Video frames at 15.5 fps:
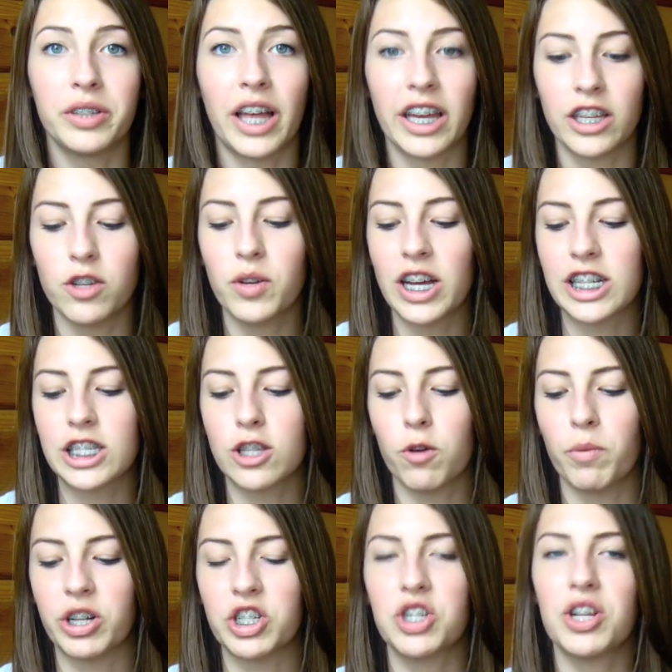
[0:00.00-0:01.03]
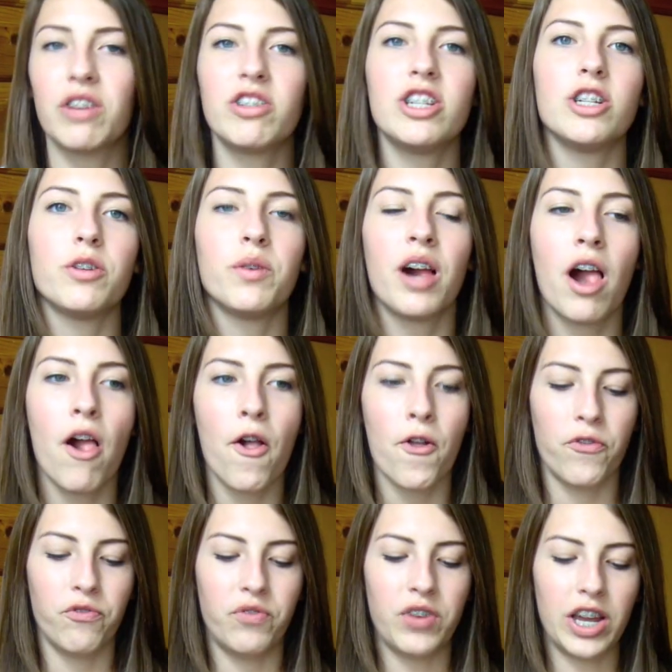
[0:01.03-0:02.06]
Like, you get so much. So you have to do
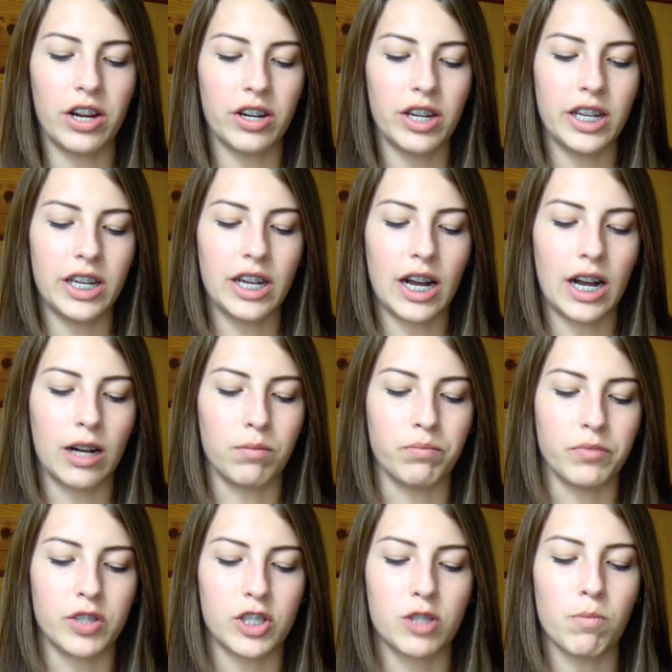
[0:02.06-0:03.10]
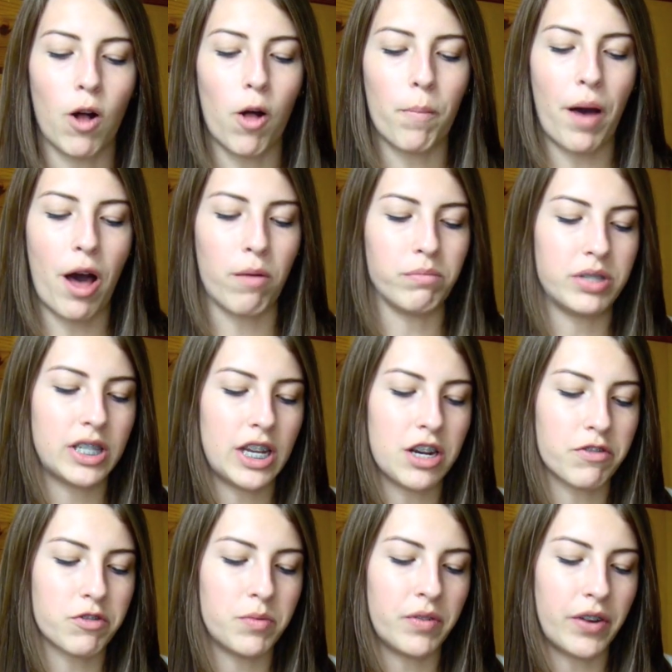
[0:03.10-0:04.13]
very small pumps, and
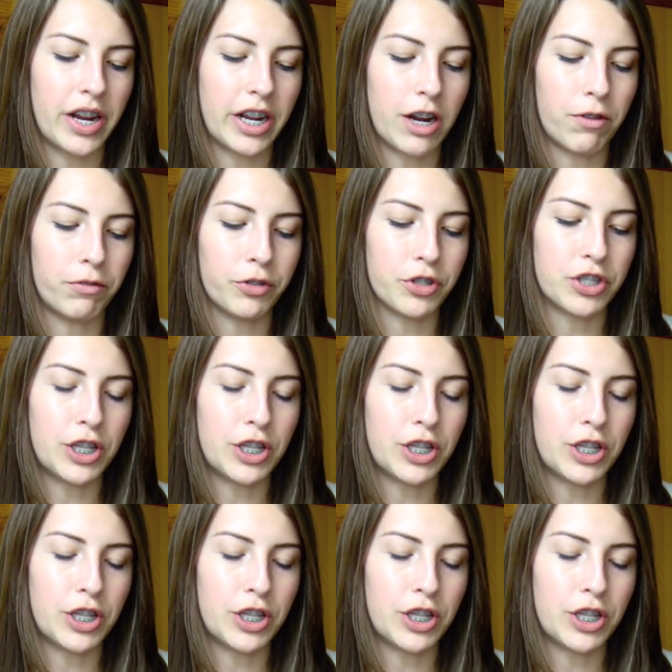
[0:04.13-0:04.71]
you have to be very careful.